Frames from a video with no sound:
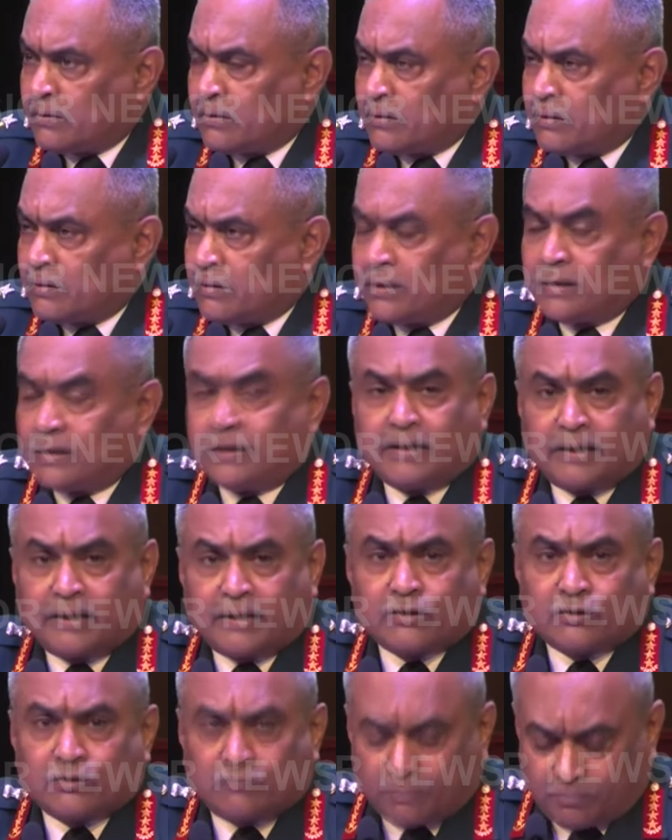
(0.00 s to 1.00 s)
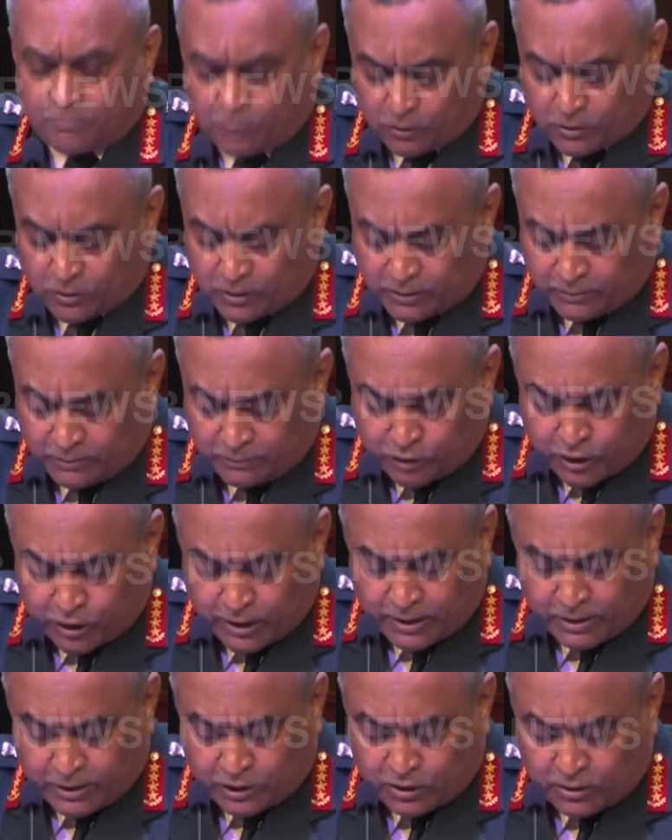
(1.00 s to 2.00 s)
indicates of a positive
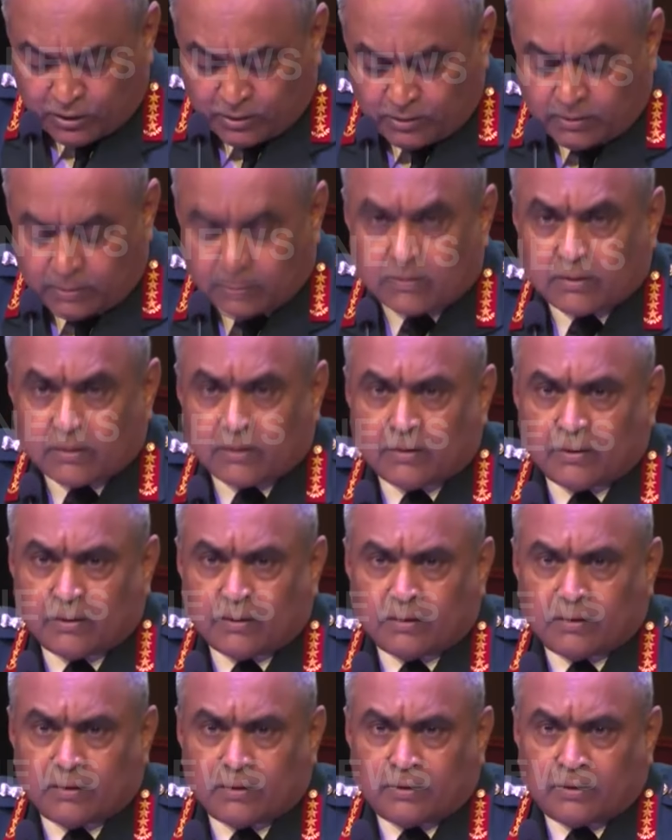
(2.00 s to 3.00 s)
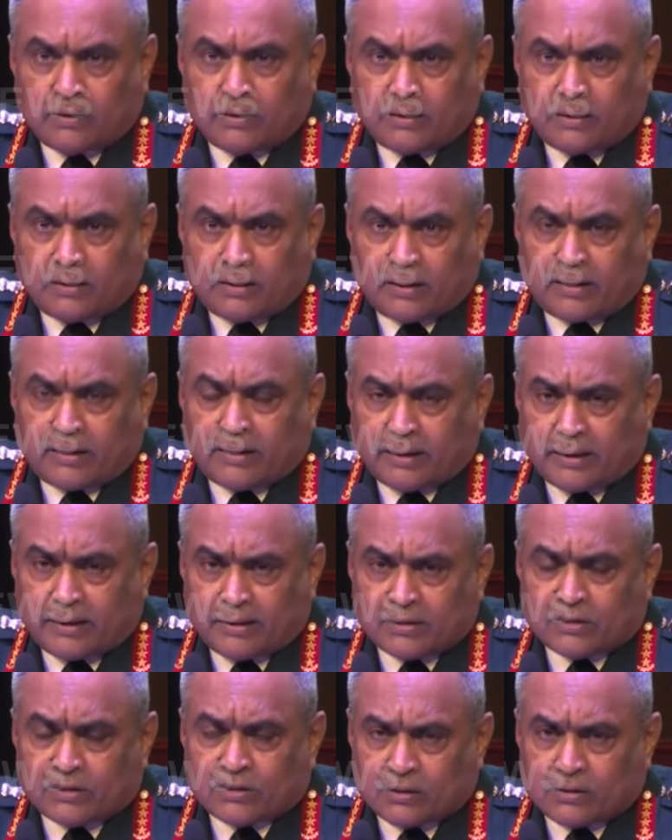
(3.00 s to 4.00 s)
change, and
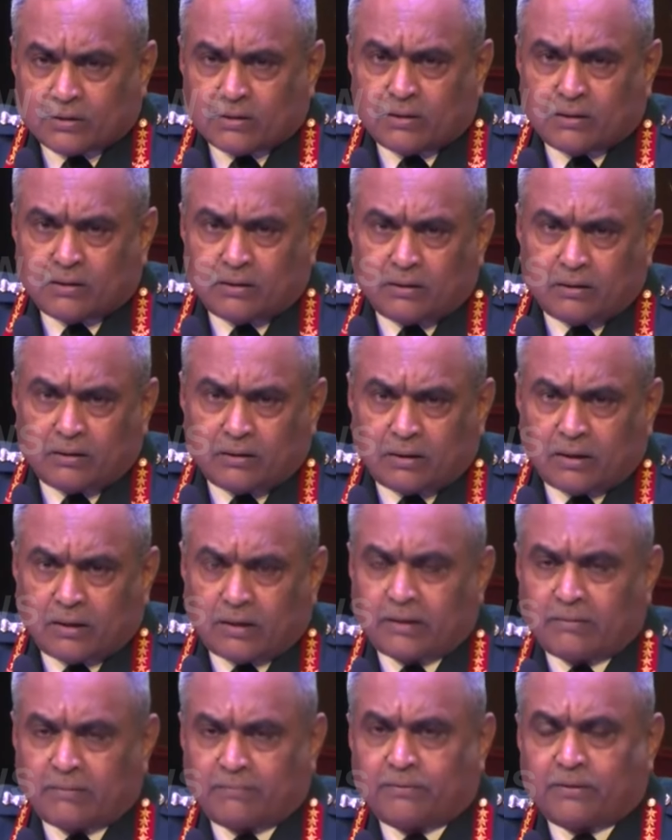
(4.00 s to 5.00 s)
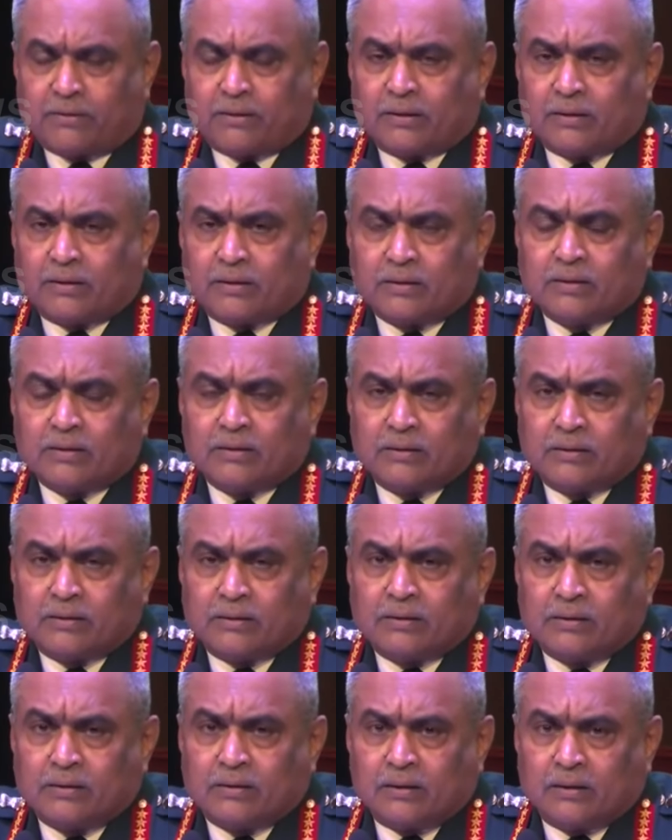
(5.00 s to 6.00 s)
hence our effort
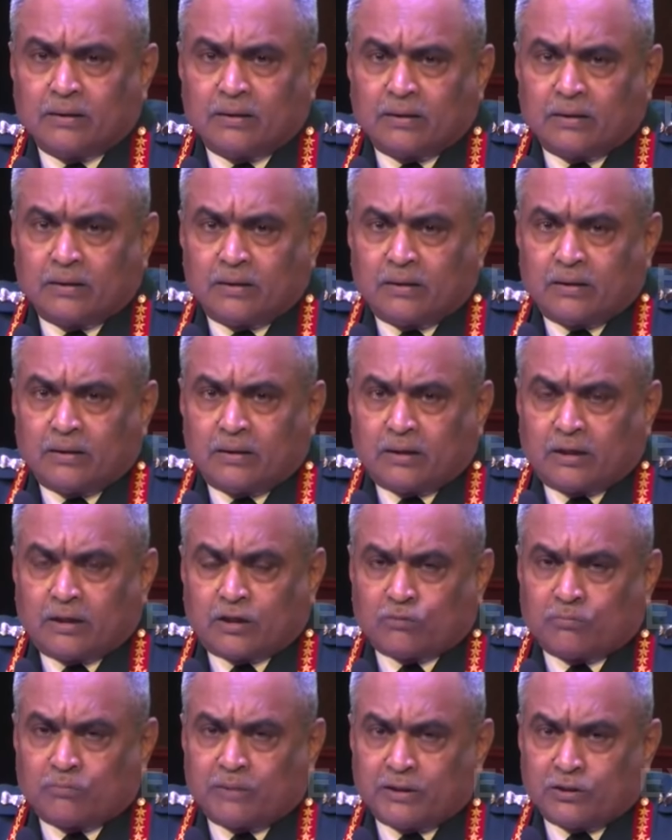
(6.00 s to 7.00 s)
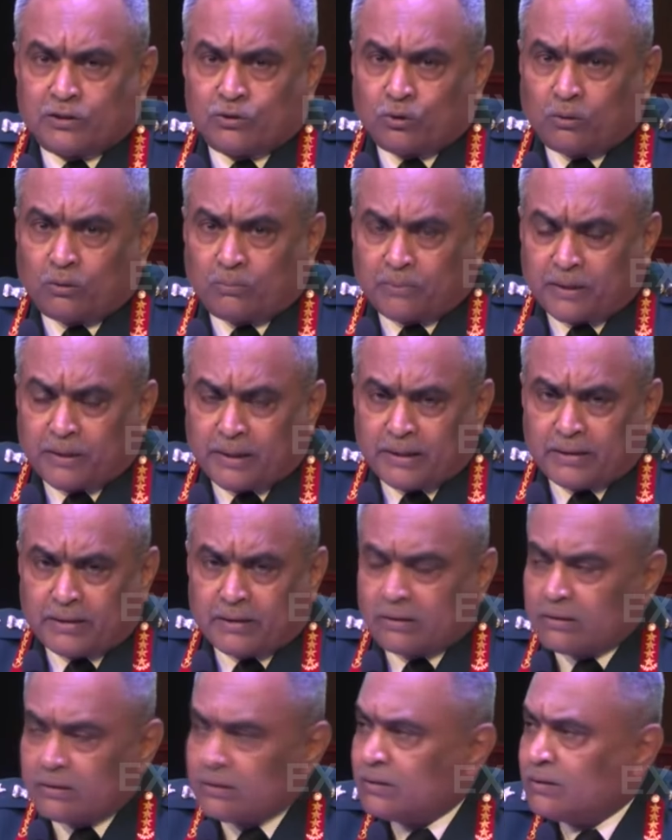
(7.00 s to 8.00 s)
has been to operate
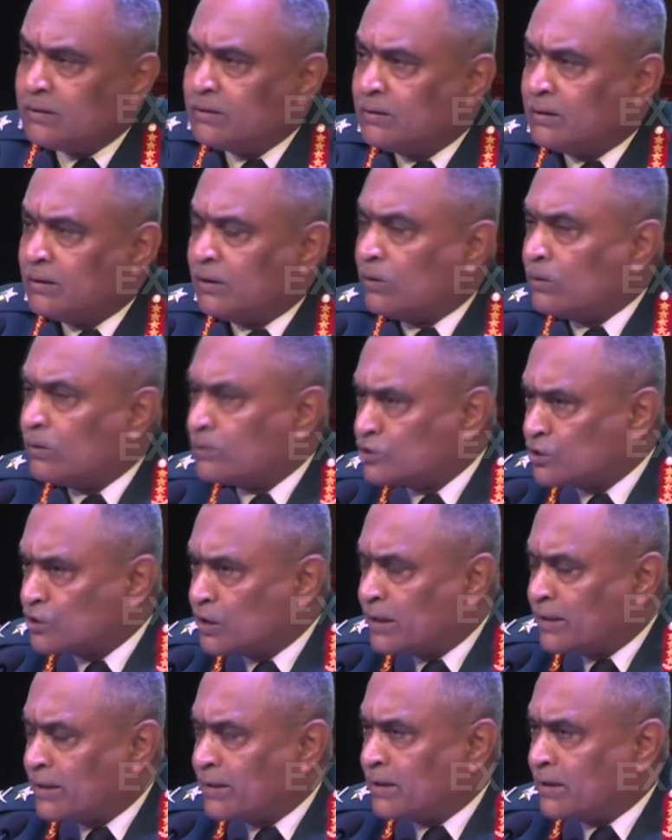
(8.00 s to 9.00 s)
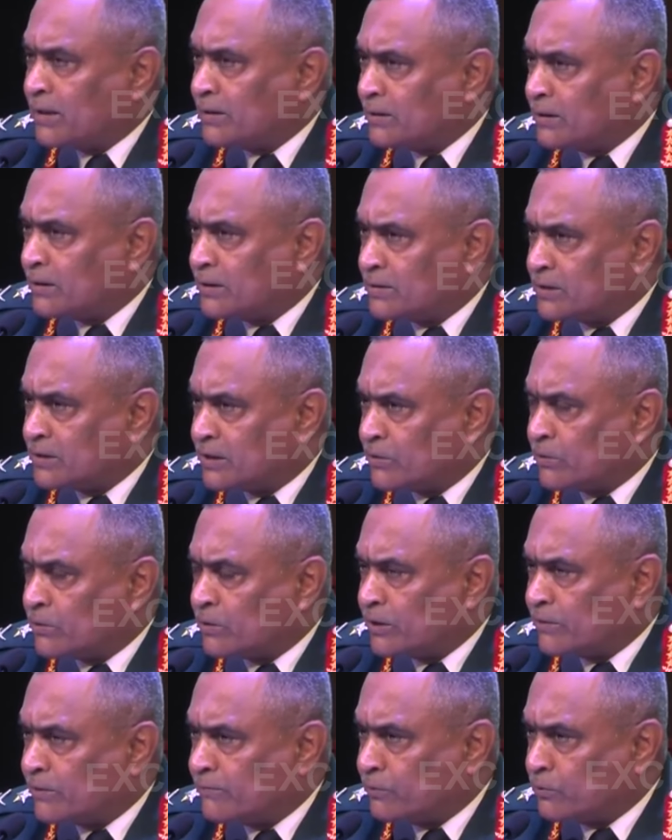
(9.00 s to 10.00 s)
alongside other
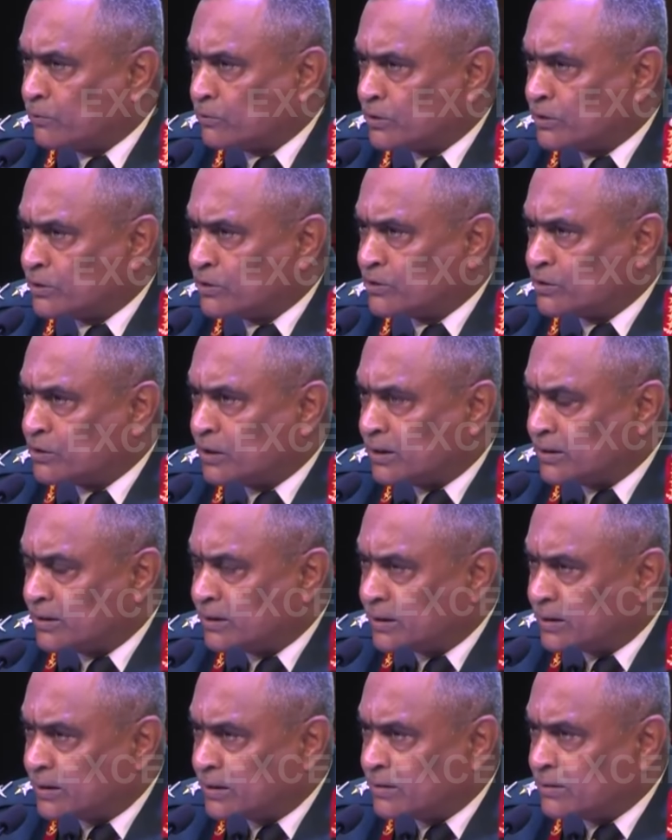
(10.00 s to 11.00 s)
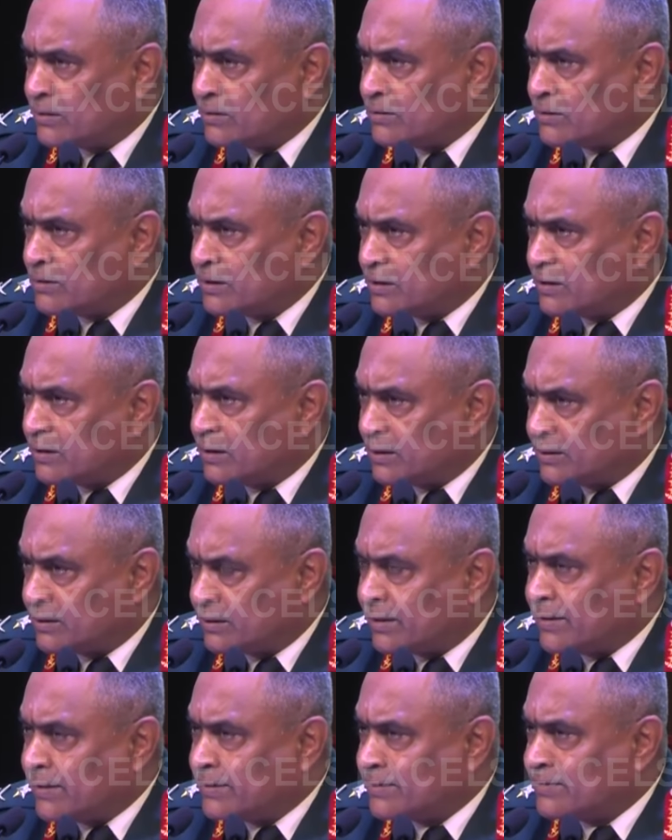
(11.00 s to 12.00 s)
security forces, other, other
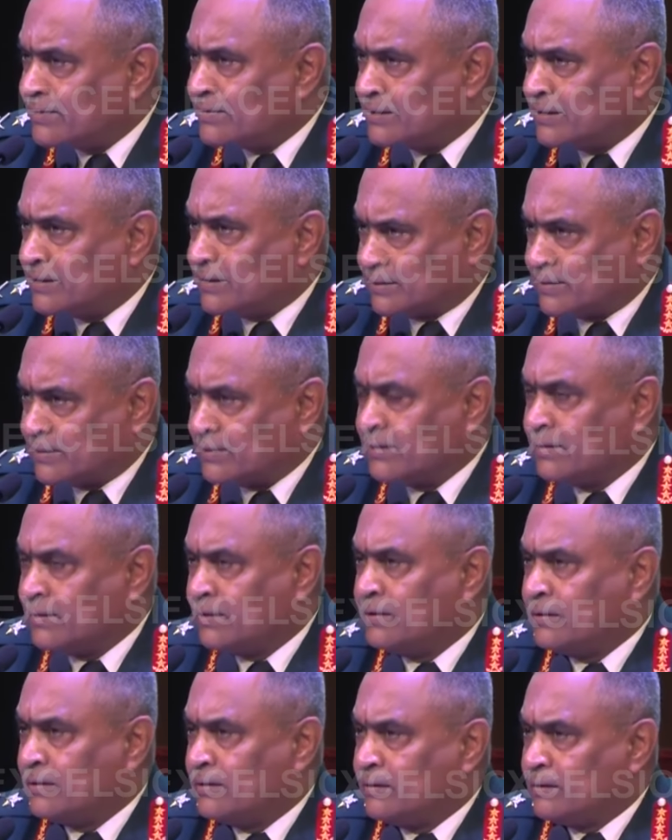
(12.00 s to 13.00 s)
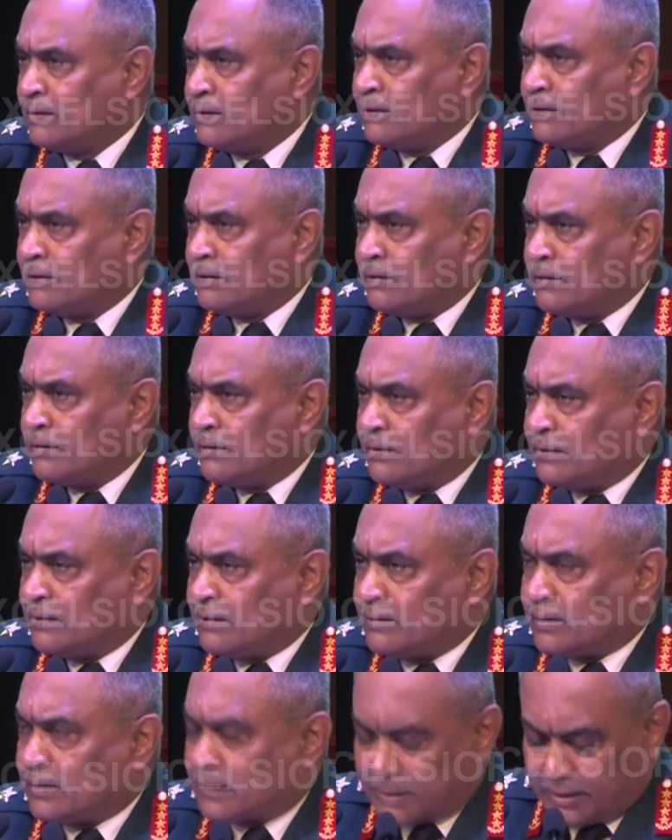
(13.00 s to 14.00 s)
agencies
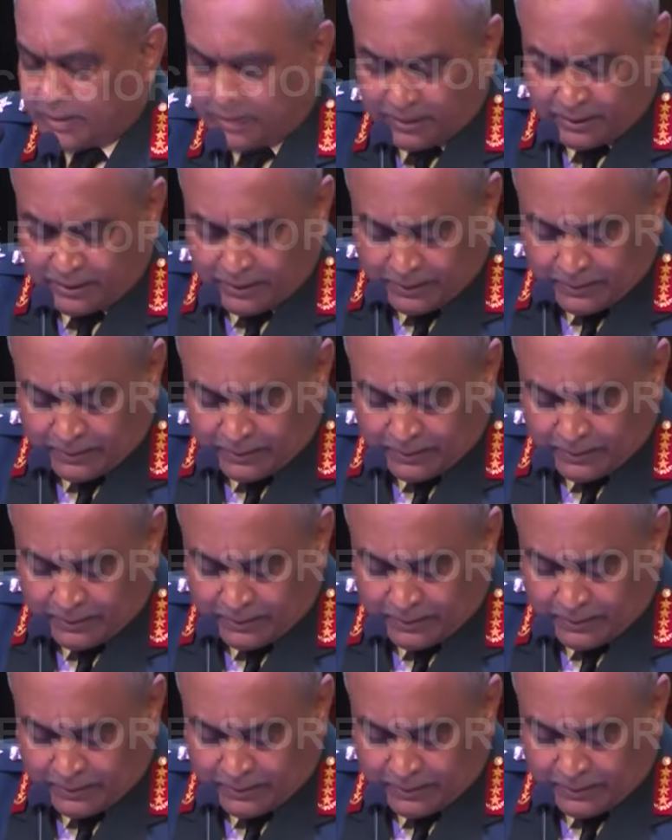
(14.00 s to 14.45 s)
in that area